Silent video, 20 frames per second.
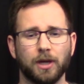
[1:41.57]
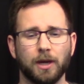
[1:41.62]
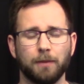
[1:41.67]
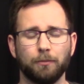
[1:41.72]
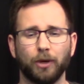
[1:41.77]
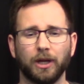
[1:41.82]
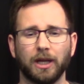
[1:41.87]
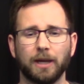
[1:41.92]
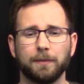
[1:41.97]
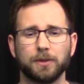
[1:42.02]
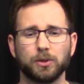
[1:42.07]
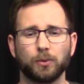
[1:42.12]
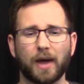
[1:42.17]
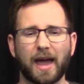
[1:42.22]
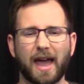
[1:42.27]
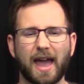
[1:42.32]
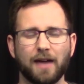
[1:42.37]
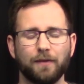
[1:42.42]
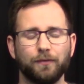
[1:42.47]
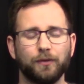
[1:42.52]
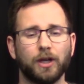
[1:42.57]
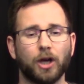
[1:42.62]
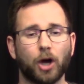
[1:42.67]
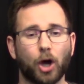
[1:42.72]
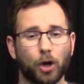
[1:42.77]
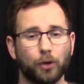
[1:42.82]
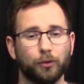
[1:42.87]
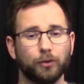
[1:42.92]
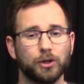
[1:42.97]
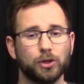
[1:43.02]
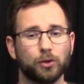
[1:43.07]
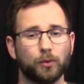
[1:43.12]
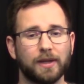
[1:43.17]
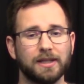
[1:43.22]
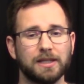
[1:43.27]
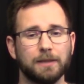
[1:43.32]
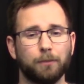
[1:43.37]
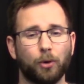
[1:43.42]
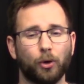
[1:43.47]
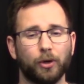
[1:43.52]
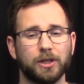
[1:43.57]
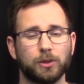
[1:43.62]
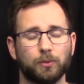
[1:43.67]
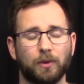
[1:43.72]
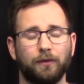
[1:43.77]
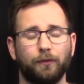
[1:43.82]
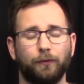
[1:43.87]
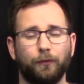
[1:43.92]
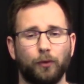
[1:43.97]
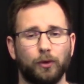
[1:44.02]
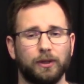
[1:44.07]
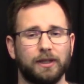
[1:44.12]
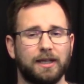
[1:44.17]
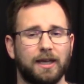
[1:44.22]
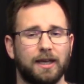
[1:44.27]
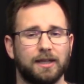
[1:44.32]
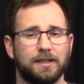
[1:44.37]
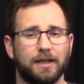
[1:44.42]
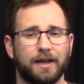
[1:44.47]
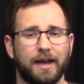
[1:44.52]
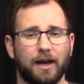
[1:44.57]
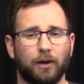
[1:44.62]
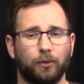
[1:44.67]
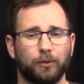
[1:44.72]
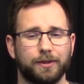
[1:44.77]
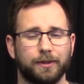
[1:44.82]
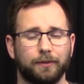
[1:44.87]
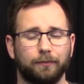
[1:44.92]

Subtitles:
bring him to a hefty 120 points when fully kitted out.